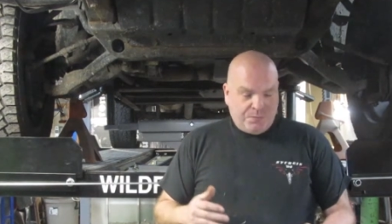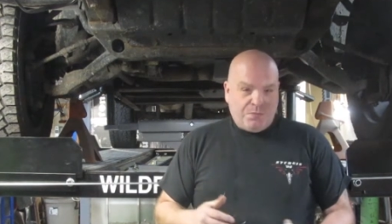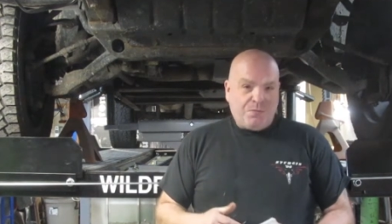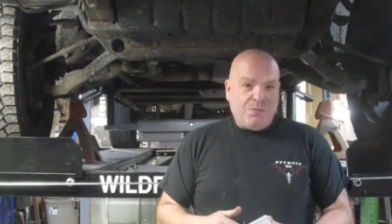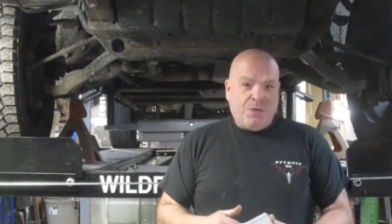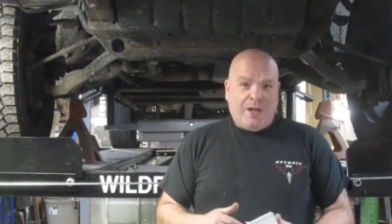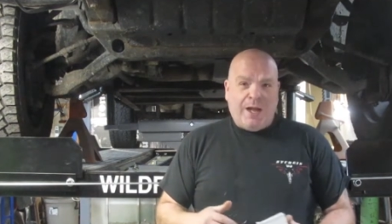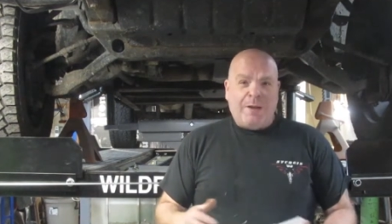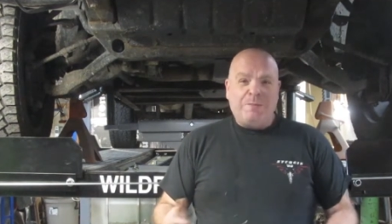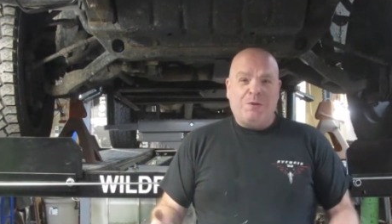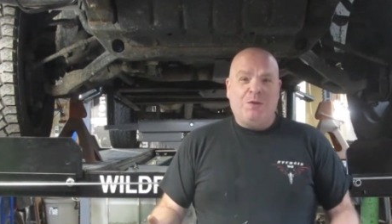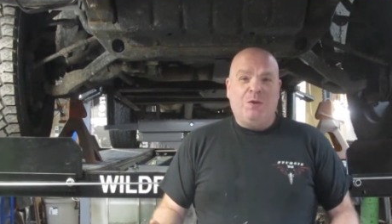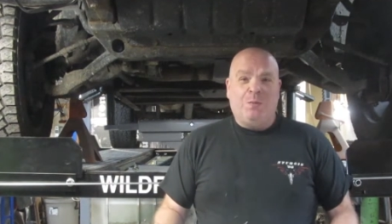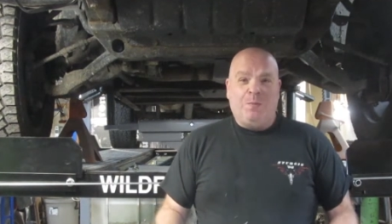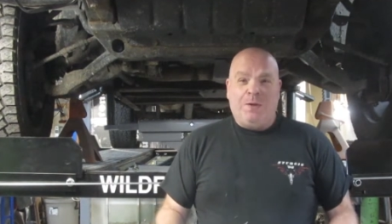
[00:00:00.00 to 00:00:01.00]
the
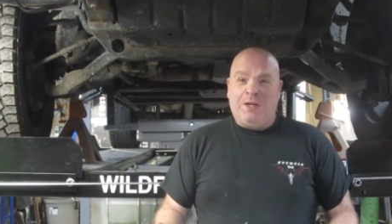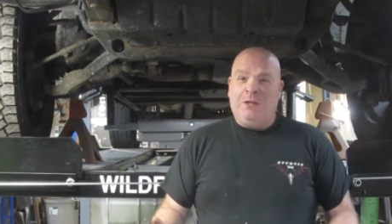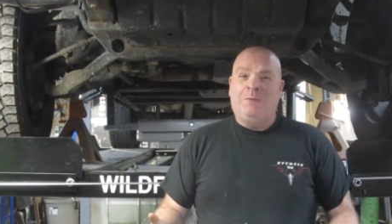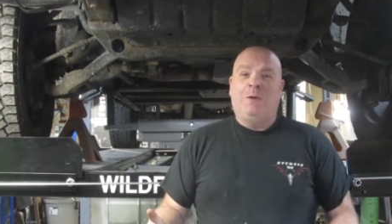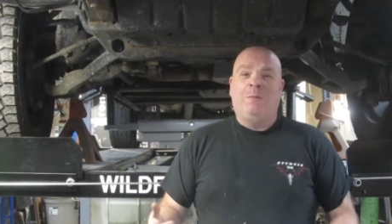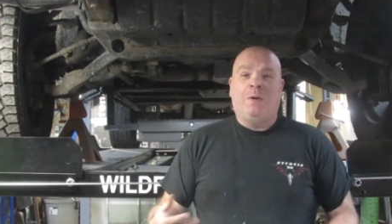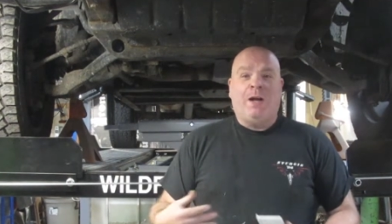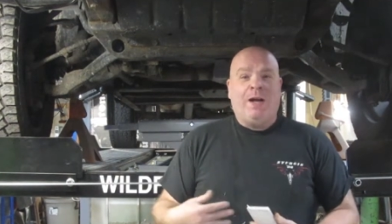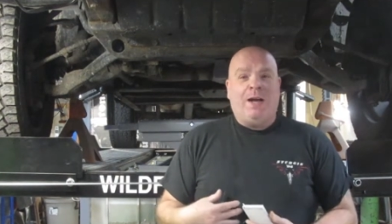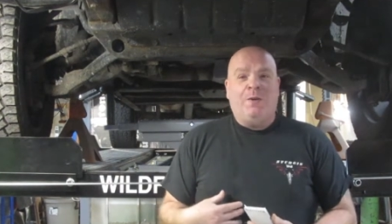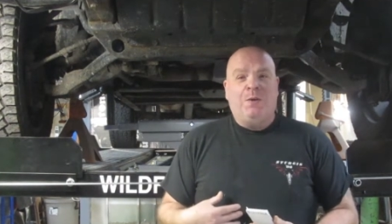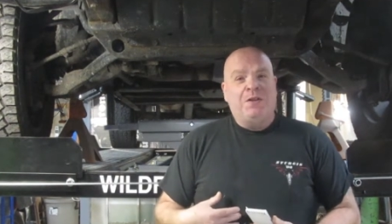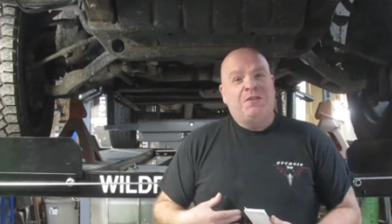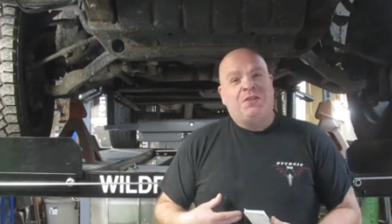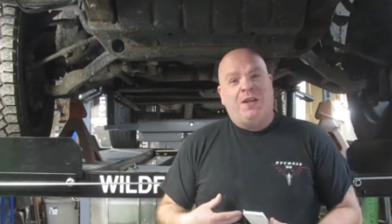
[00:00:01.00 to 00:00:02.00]
absolute minimum I
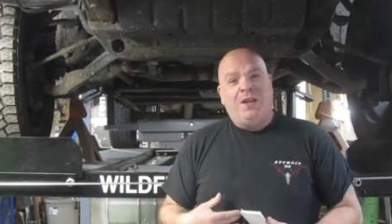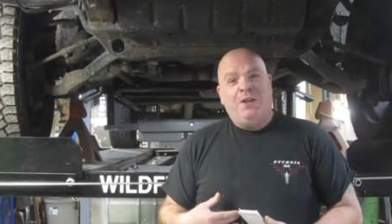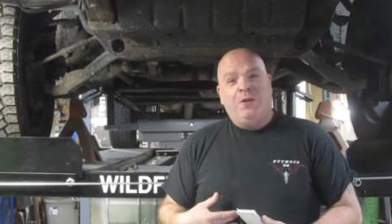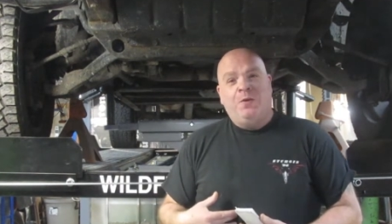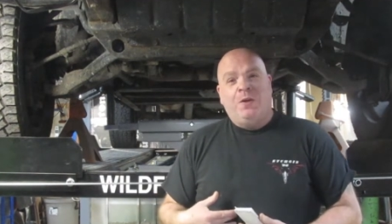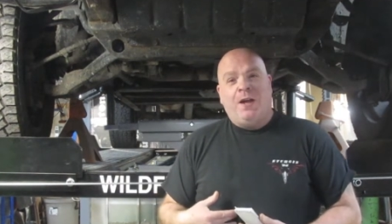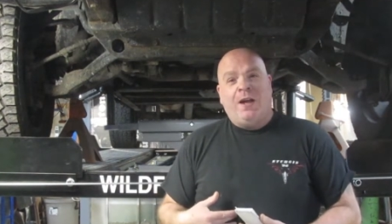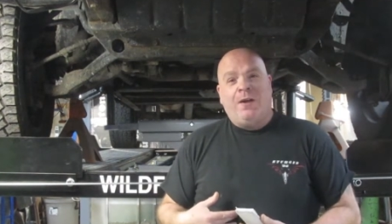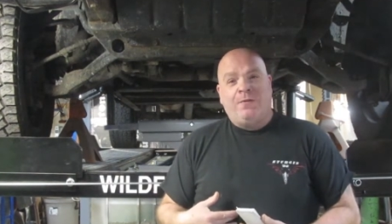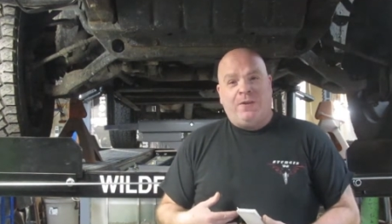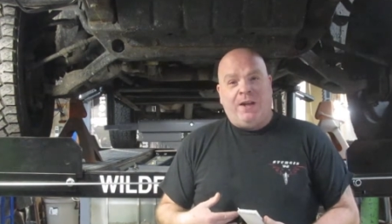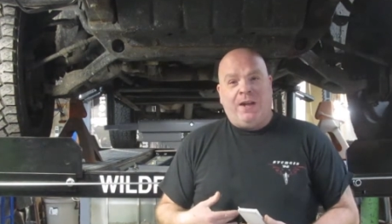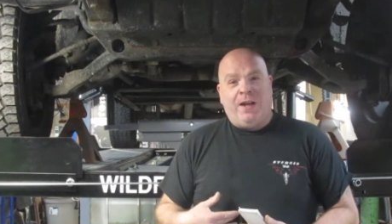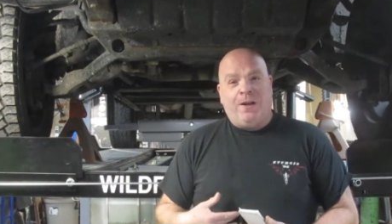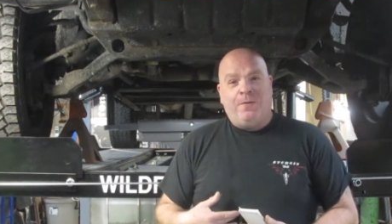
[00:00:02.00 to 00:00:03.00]
would say you have to
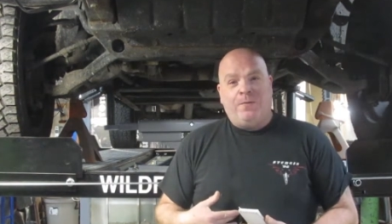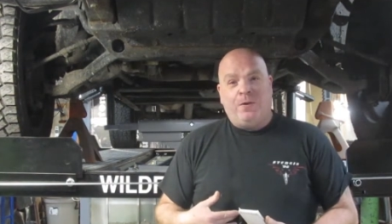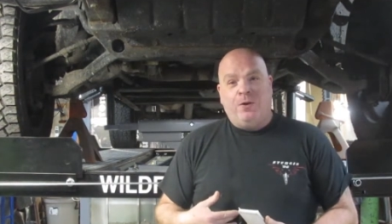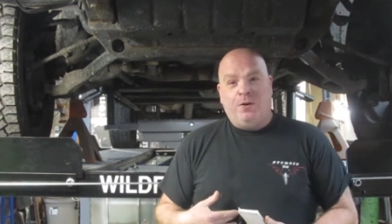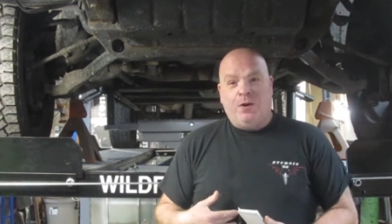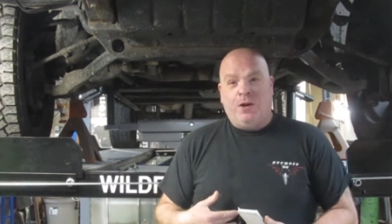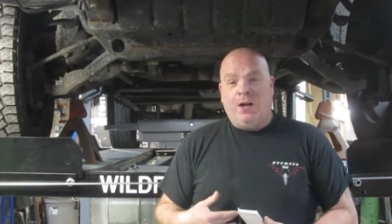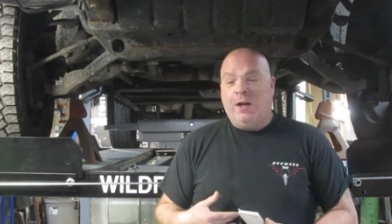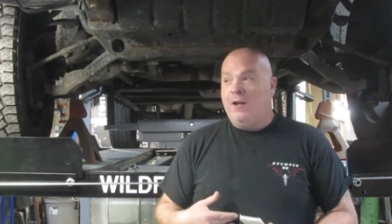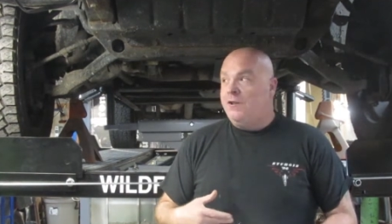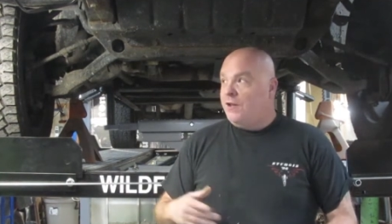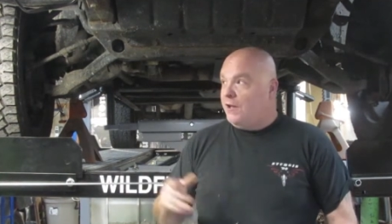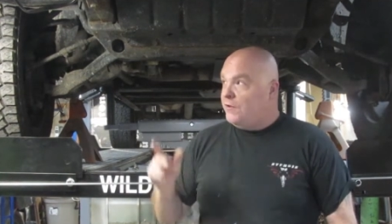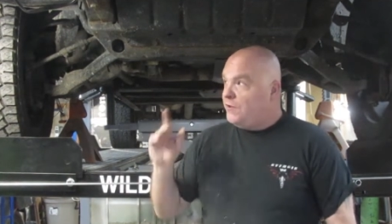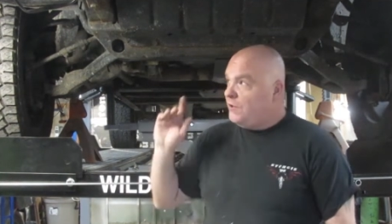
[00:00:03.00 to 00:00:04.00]
have for a garage,
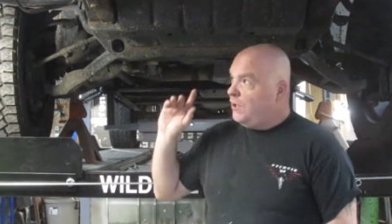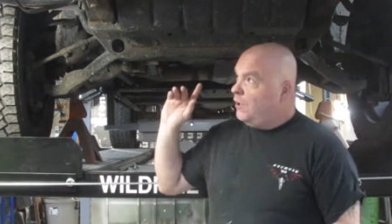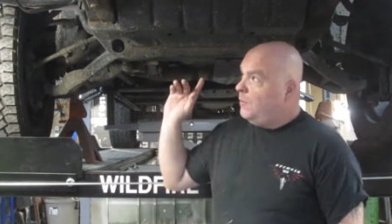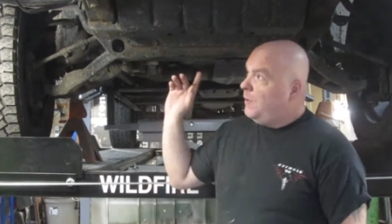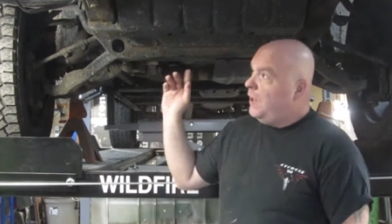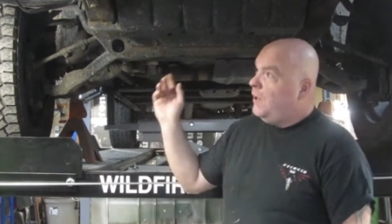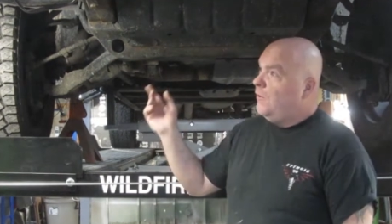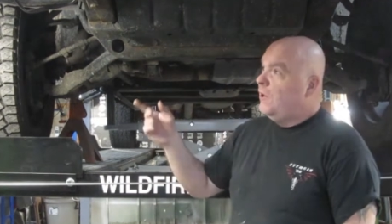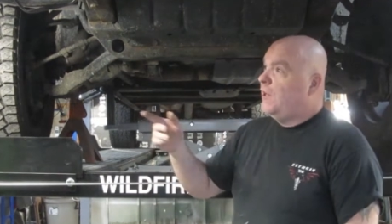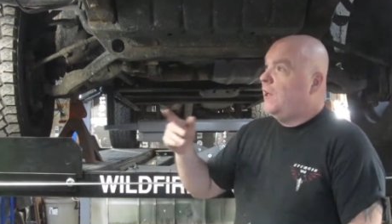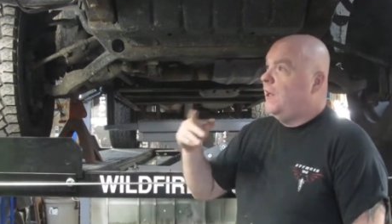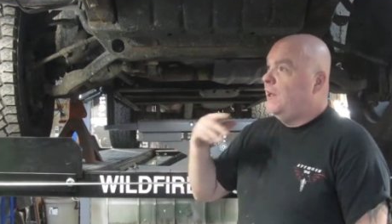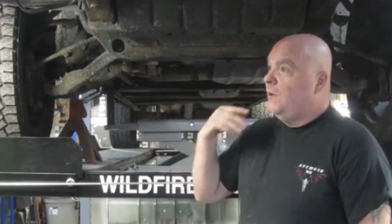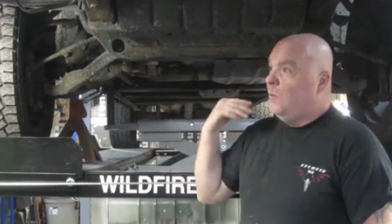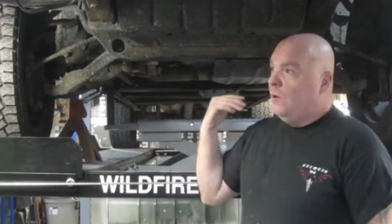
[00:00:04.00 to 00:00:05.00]
and still be able to
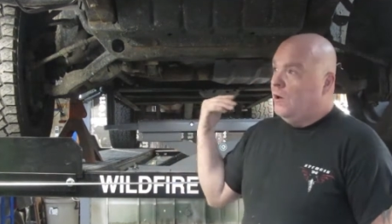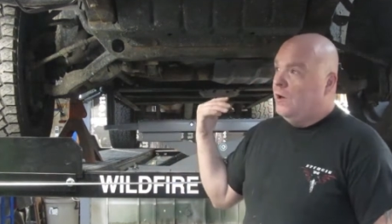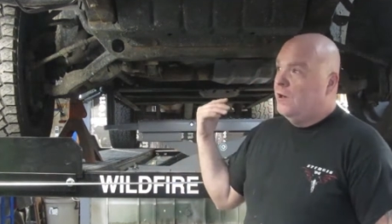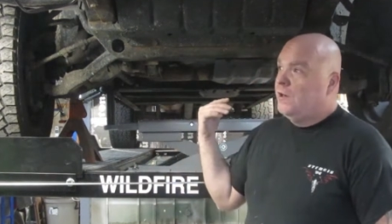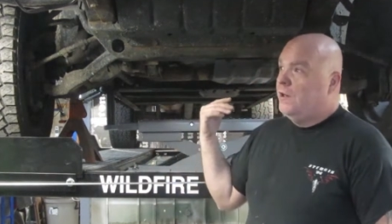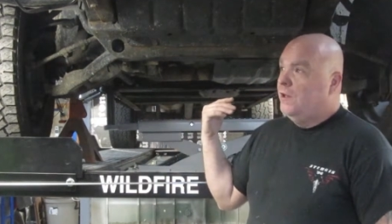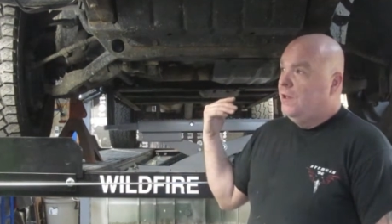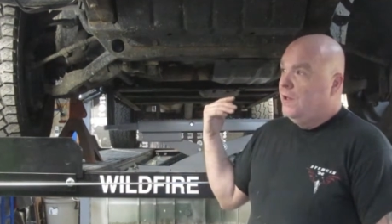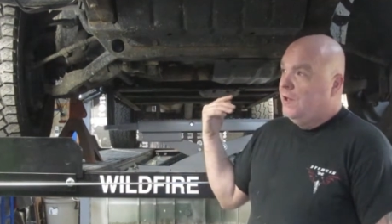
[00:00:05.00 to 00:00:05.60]
kind of work